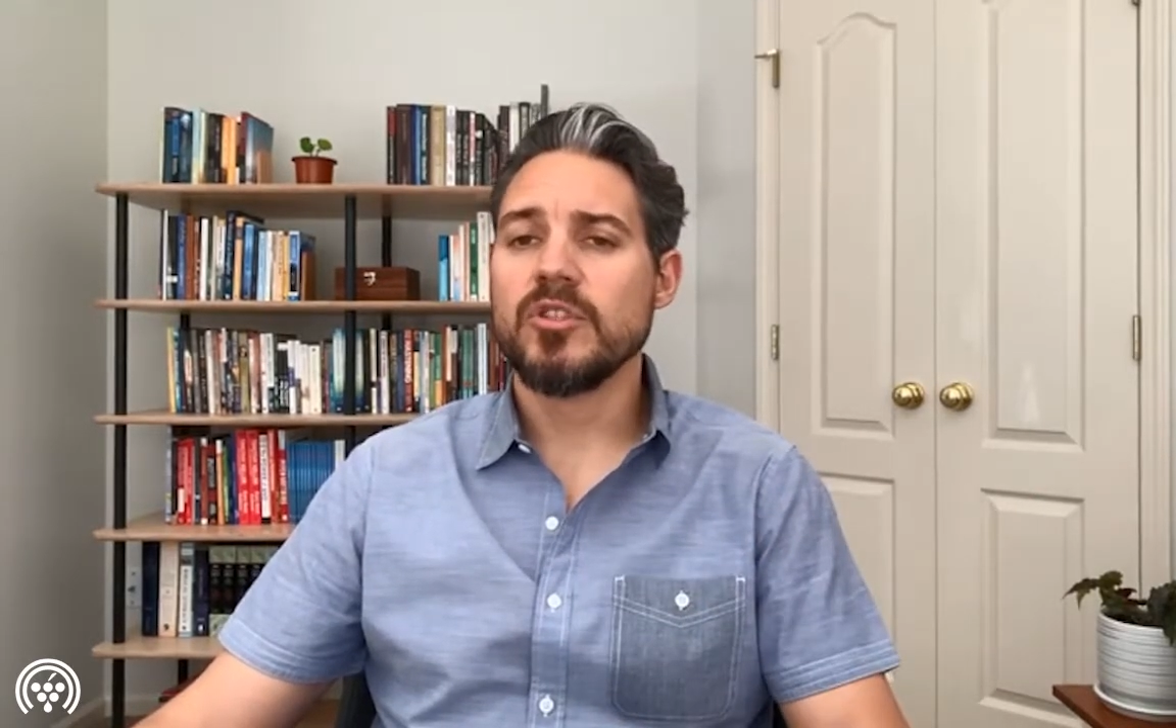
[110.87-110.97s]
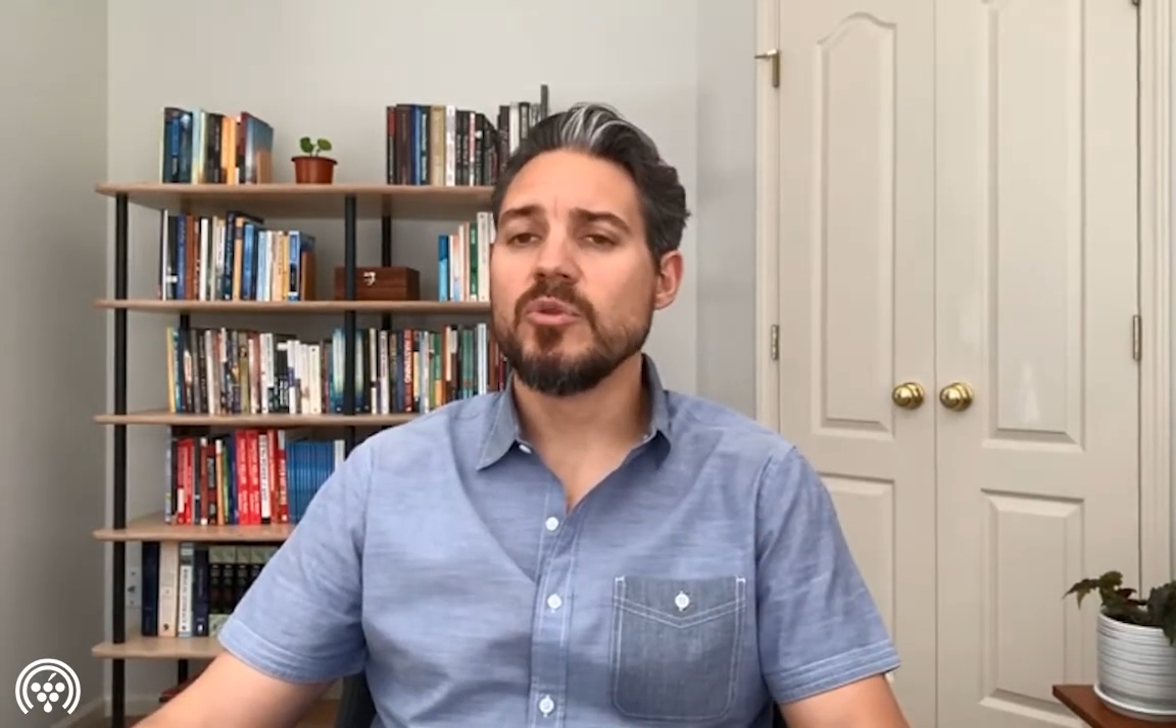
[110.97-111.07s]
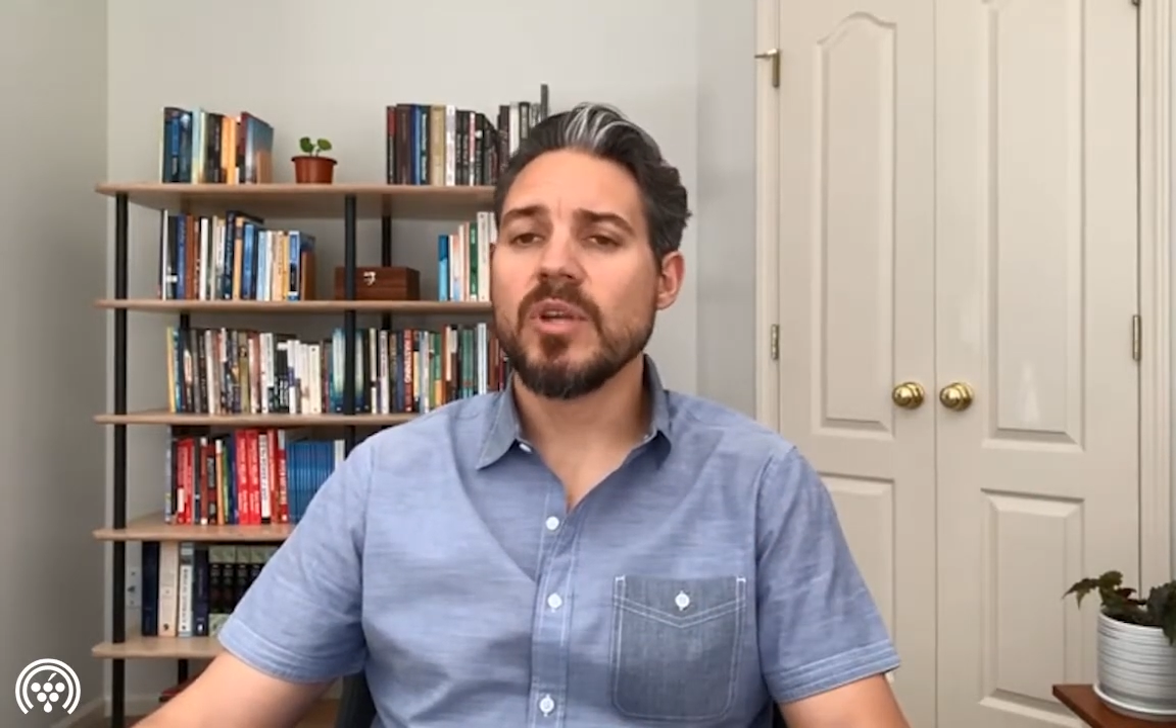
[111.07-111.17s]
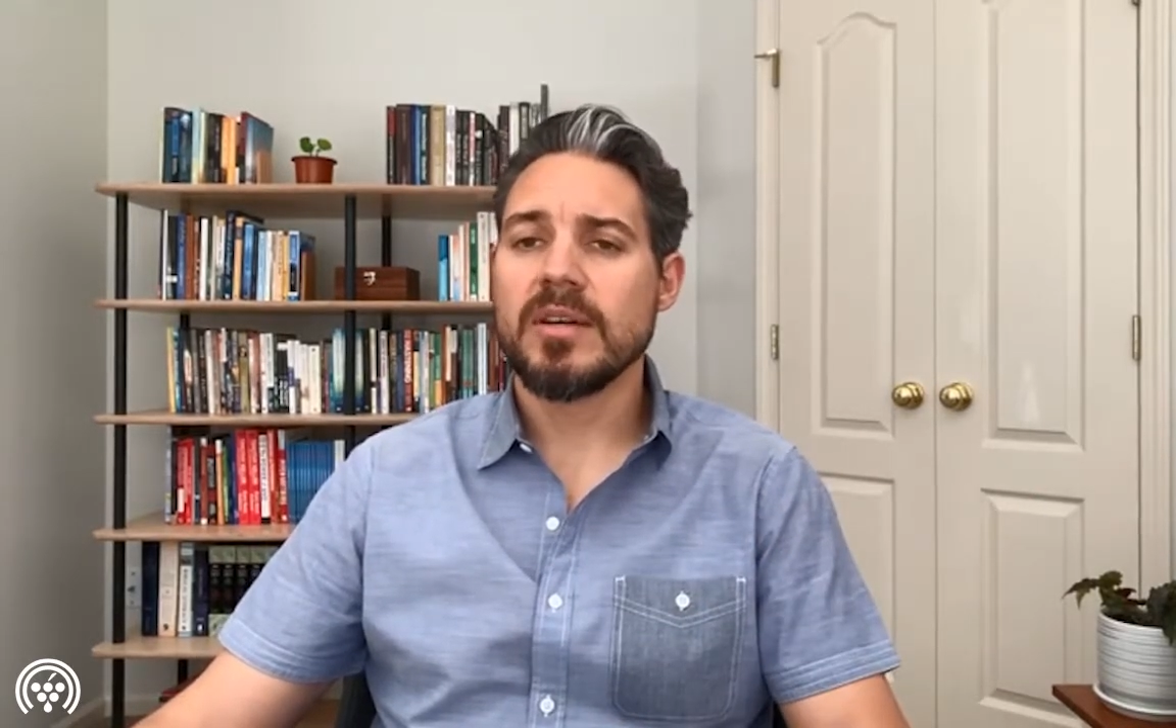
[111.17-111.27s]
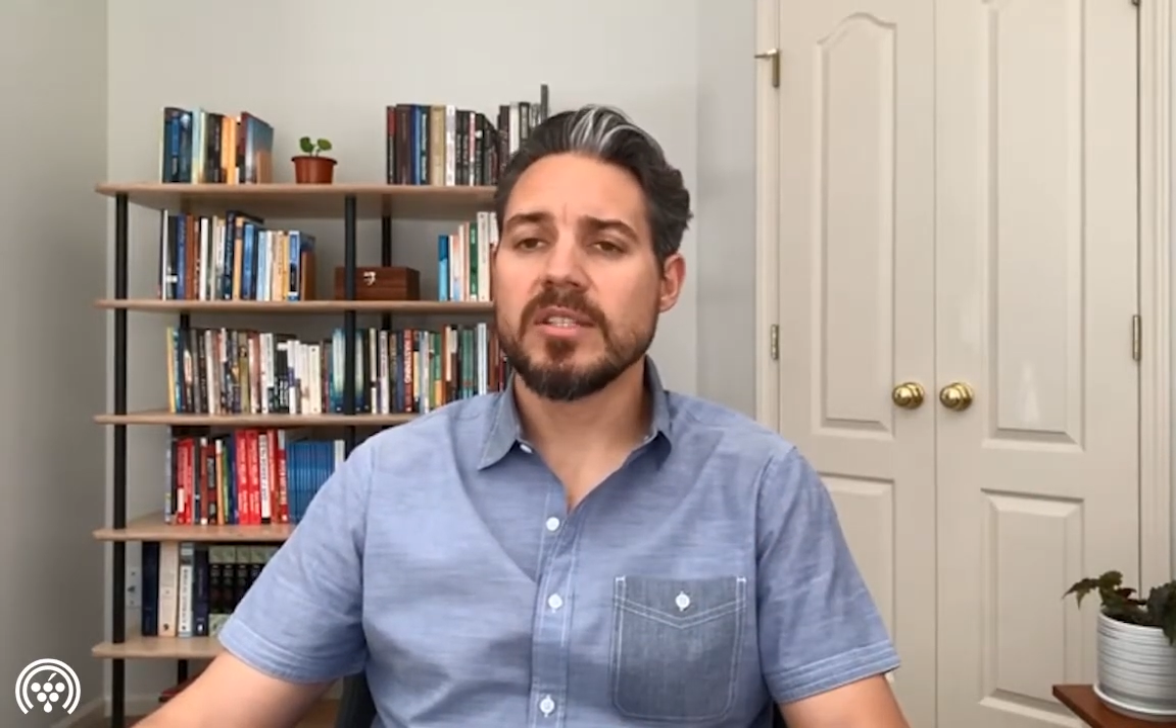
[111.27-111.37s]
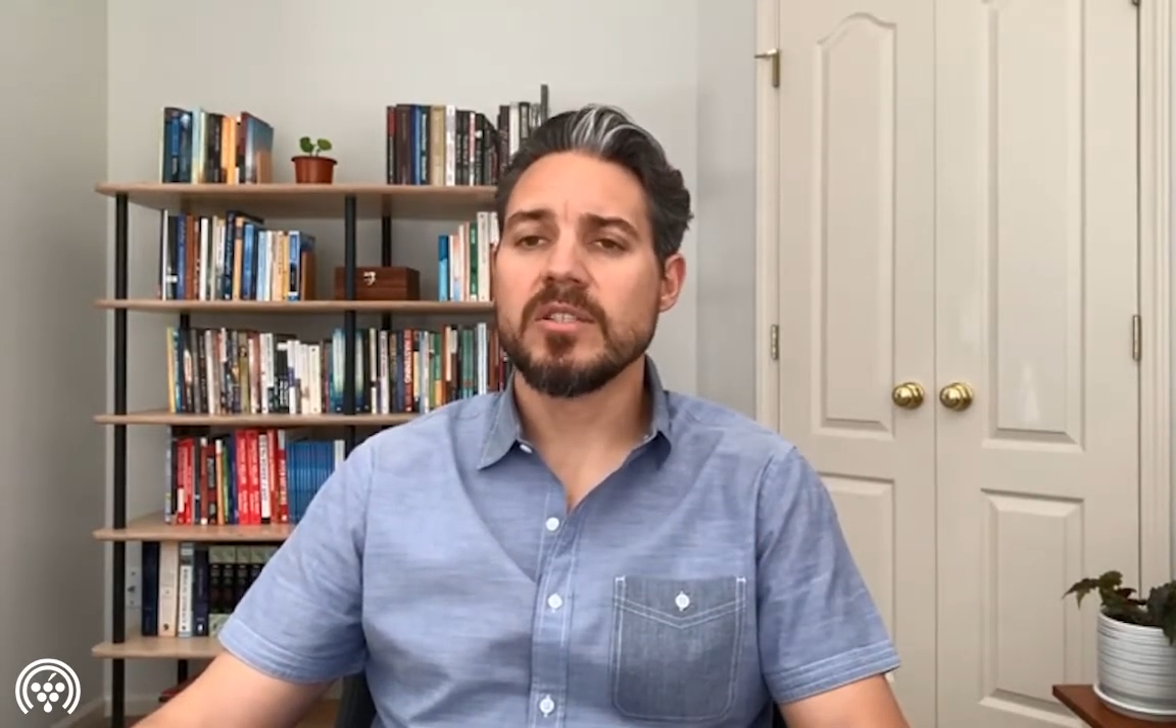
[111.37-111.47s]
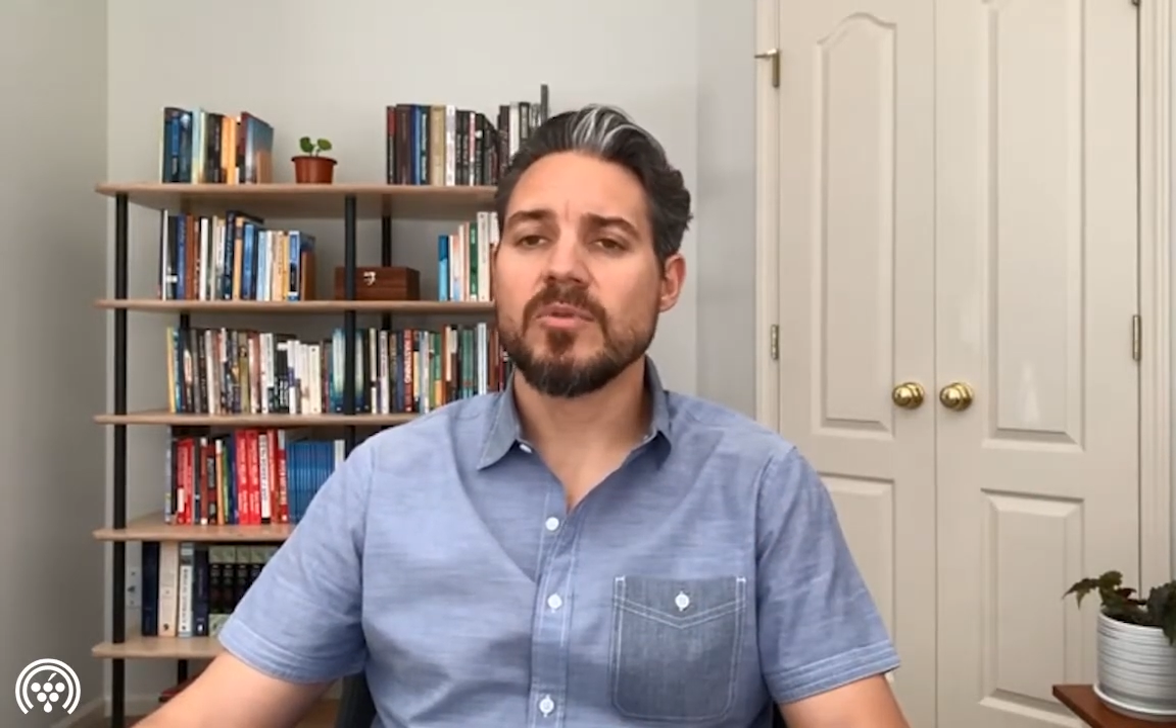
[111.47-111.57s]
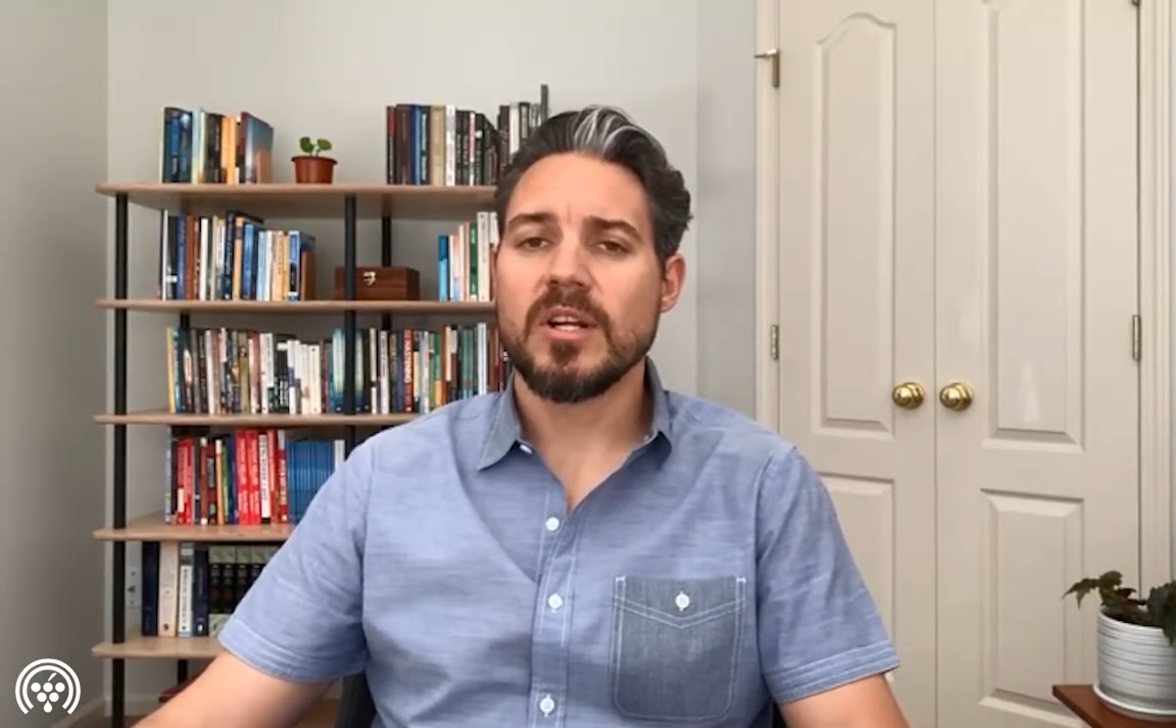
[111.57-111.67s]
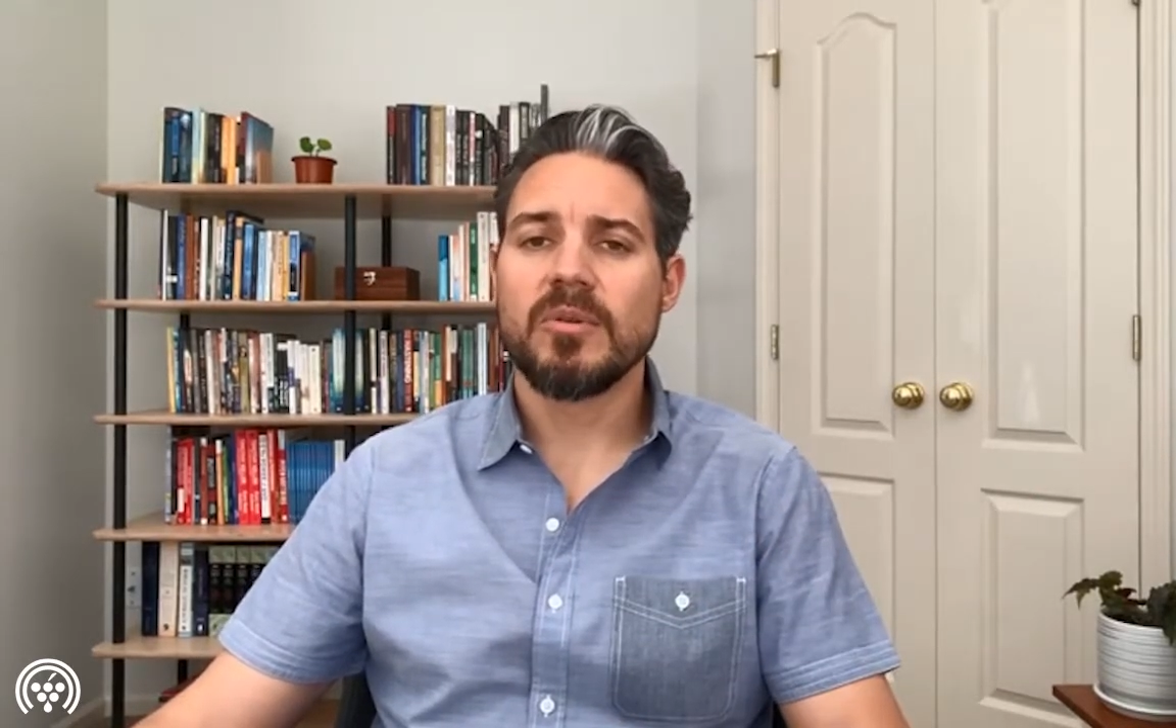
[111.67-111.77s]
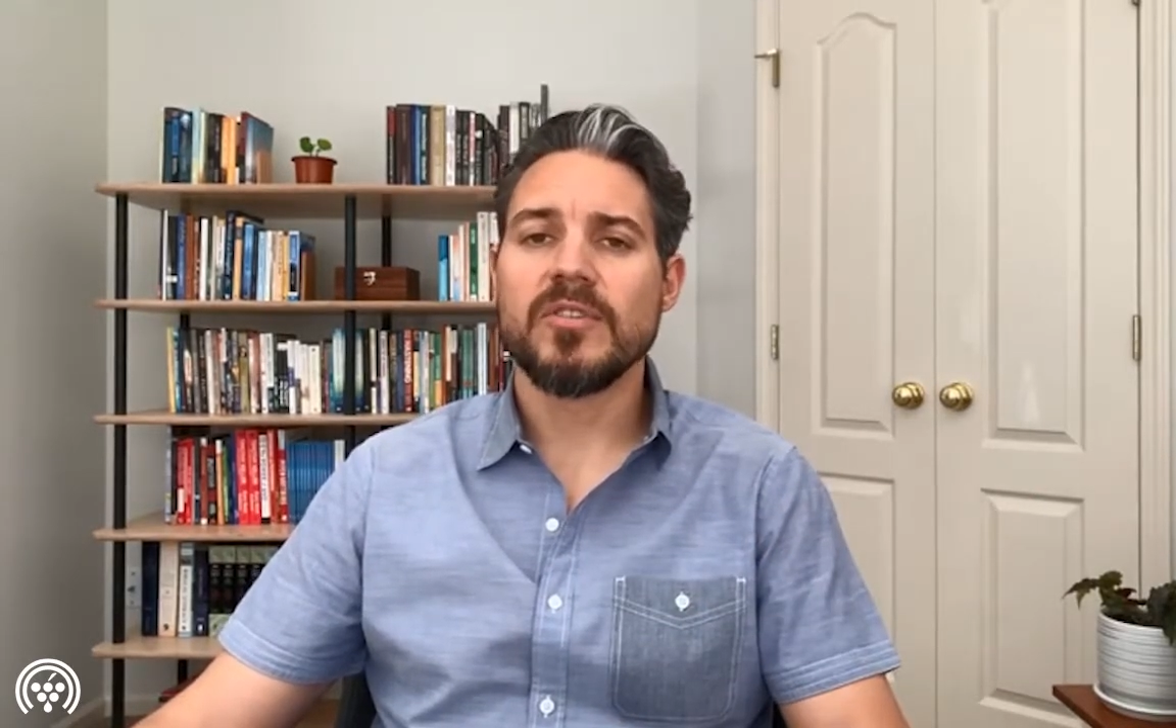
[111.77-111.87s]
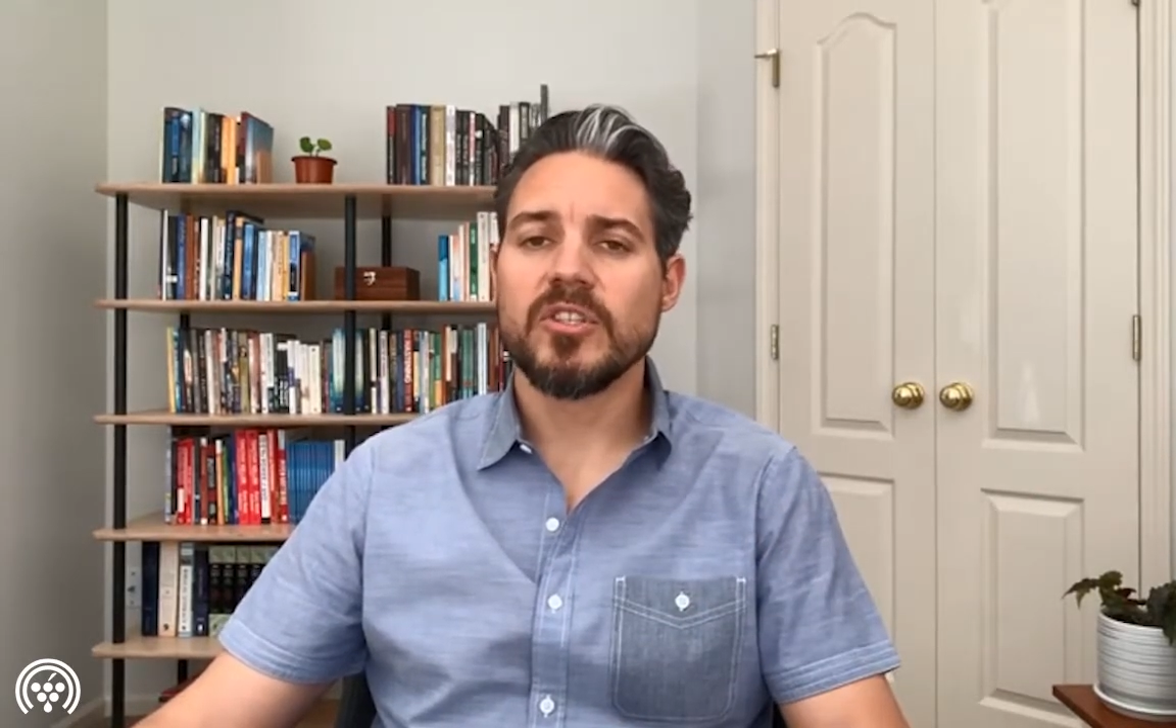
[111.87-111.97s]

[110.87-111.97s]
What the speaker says: 2000 right around